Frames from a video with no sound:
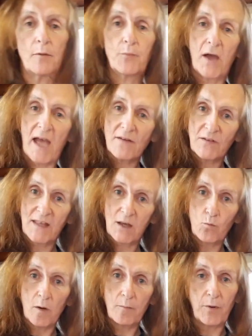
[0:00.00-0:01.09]
put everything in
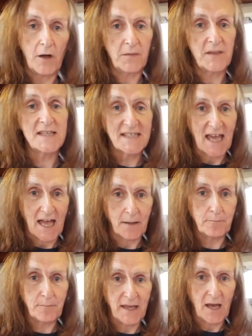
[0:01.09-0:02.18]
one pot. This
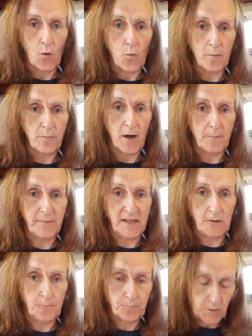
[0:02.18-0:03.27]
can be a one-pot meal
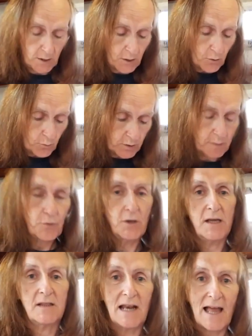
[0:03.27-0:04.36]
where you put
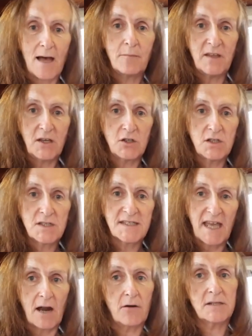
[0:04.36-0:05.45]
in the lamb, the onions, the
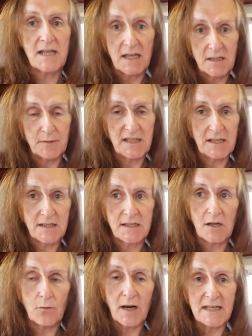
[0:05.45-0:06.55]
carrots and the potatoes.
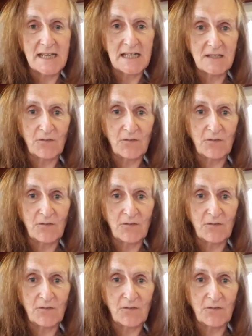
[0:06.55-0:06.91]
Now, what I tend to